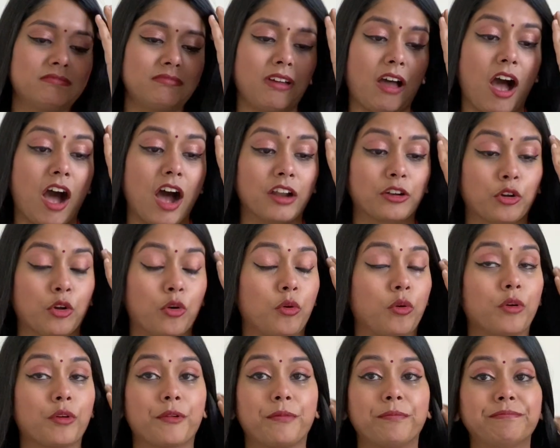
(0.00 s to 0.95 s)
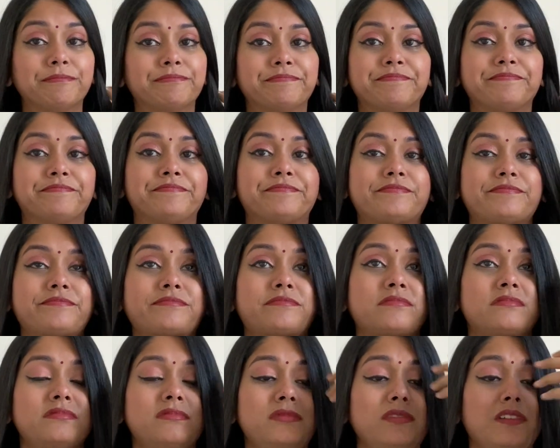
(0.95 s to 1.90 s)
Hardcore.
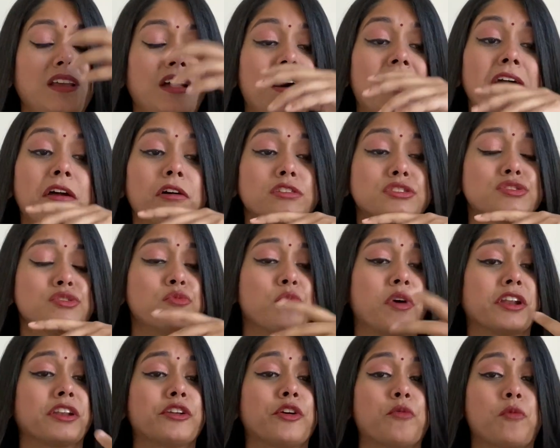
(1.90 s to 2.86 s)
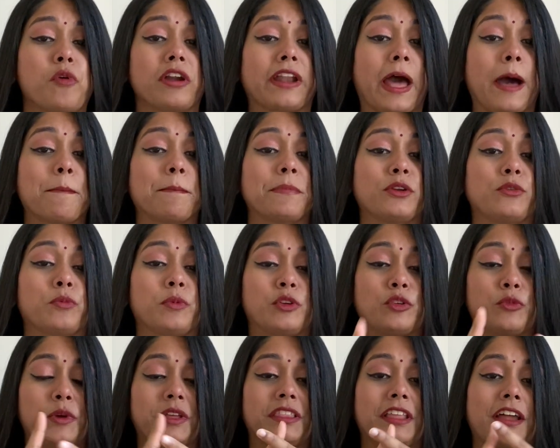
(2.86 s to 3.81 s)
I also wonder what happened
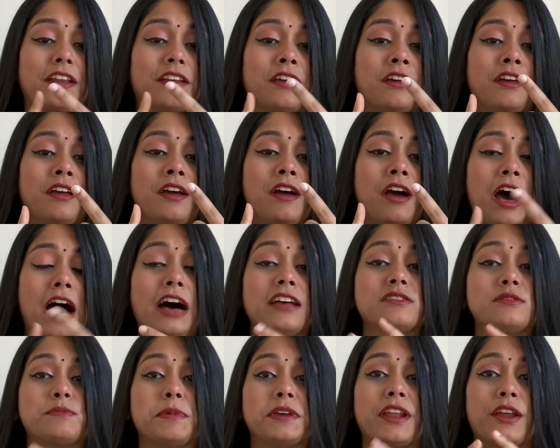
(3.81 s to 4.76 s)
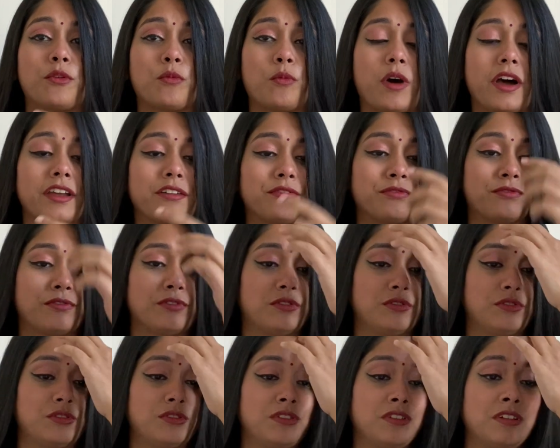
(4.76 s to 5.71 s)
between that husband and wife,
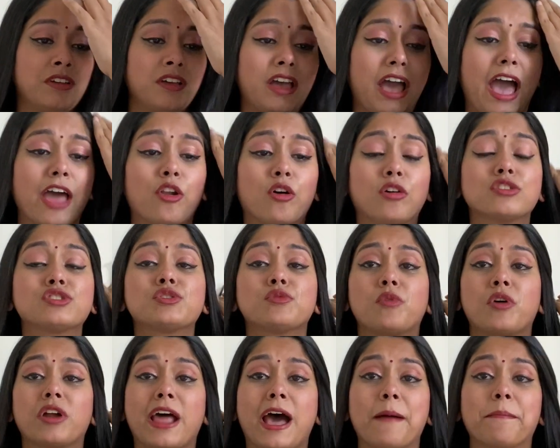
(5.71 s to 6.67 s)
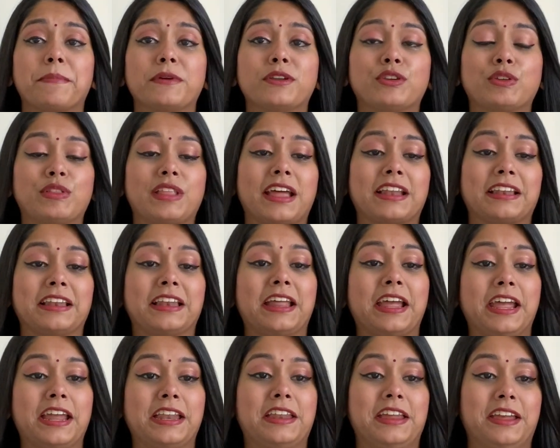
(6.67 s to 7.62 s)
and also what happened to that
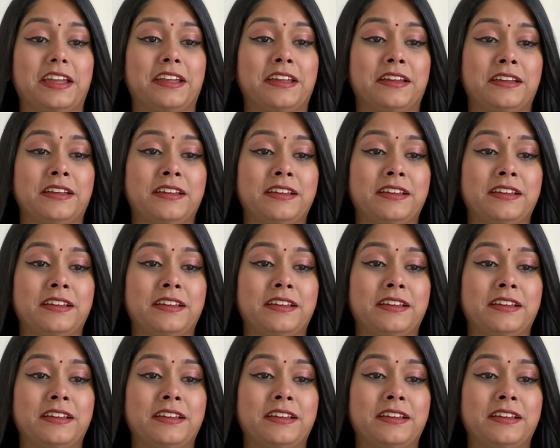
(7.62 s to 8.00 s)
lady